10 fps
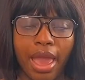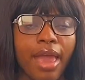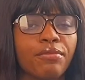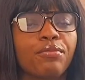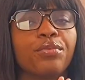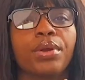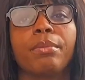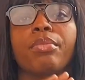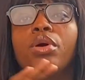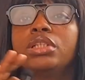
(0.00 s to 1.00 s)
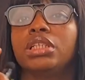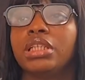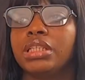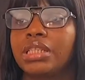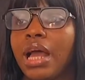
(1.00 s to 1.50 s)

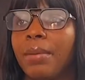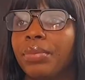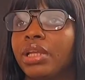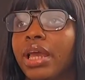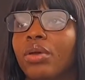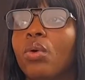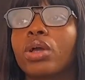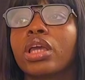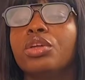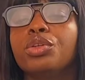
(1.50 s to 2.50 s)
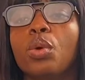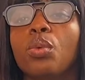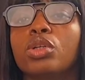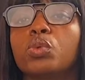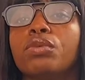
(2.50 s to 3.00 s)
Everybody is happy, like, okay, you know
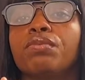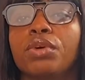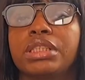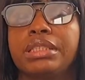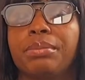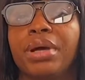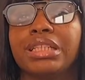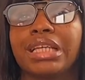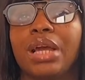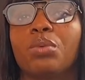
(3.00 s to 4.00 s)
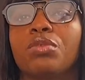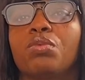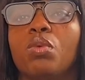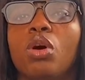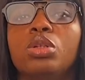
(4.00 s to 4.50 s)
what, we fought the bad guy, we've
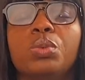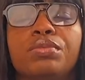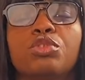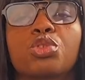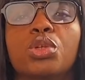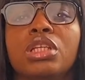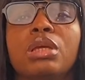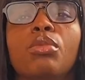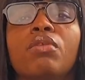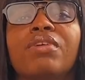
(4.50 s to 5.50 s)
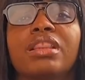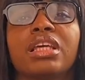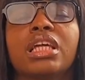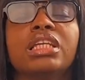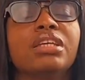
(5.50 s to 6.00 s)
won, we've thrown him over the
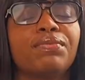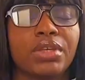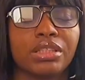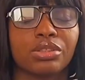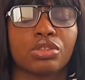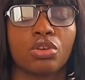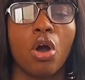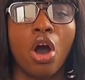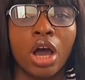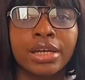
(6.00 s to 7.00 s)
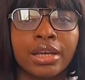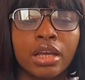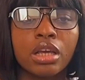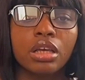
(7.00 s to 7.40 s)
cliff, he's gone.